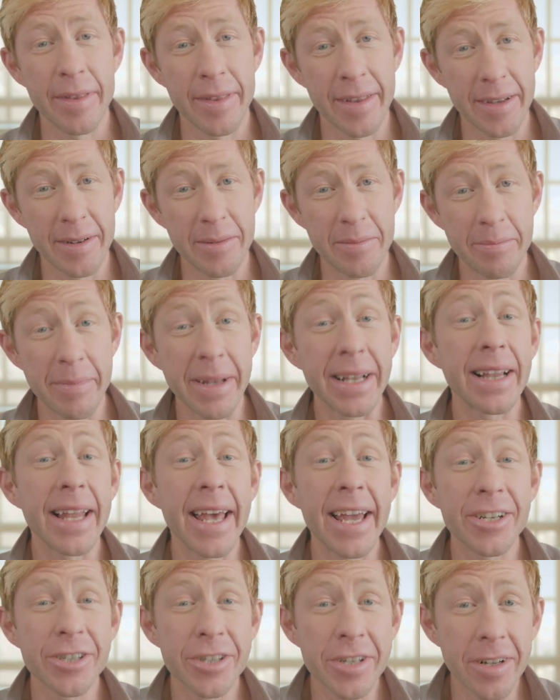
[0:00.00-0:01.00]
than
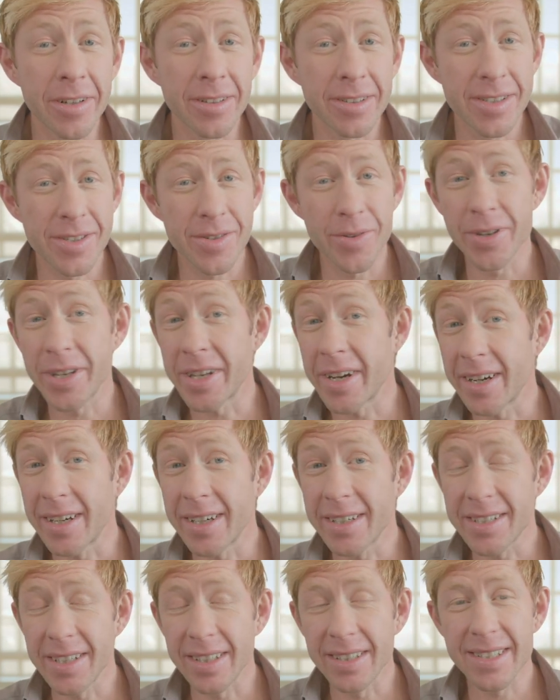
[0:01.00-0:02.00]
middle-aged adults or
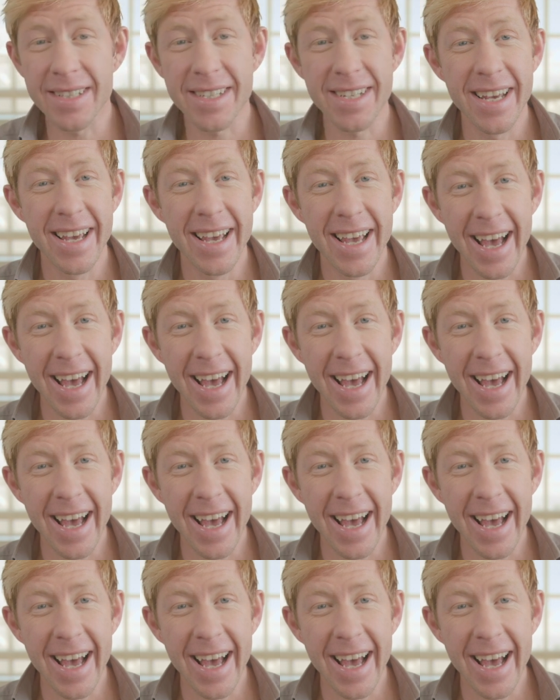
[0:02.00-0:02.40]
young adults.